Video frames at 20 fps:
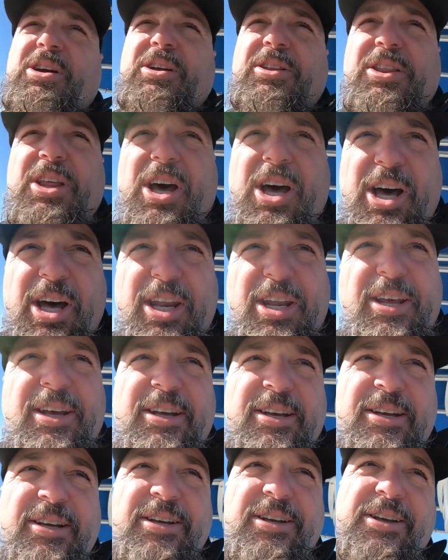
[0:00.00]
The
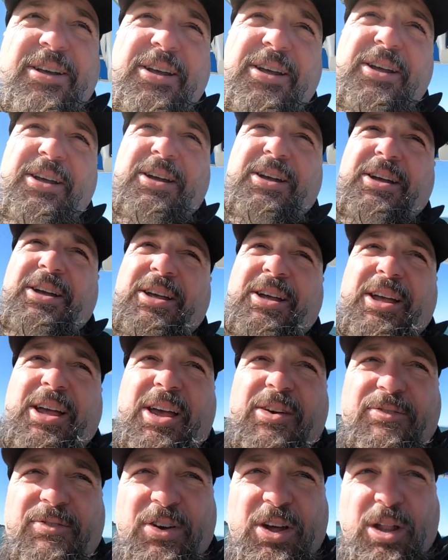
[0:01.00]
HUD
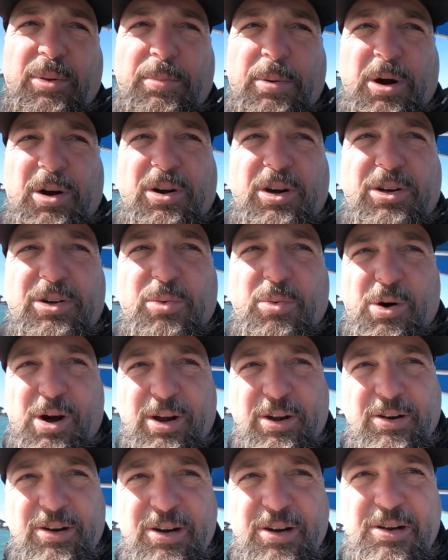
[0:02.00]
it fell apart
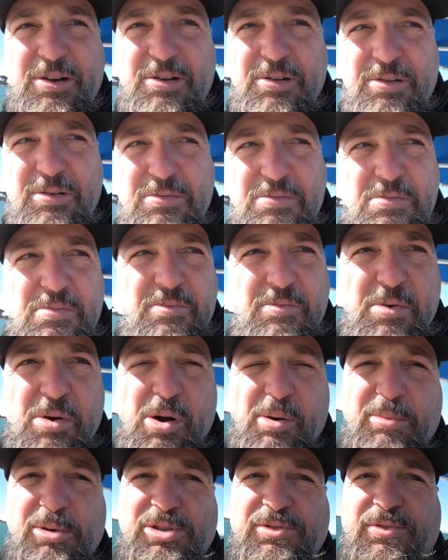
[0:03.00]
underwater.
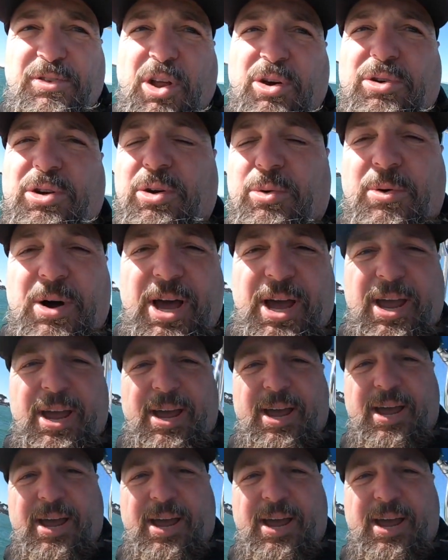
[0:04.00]
Almost floated away.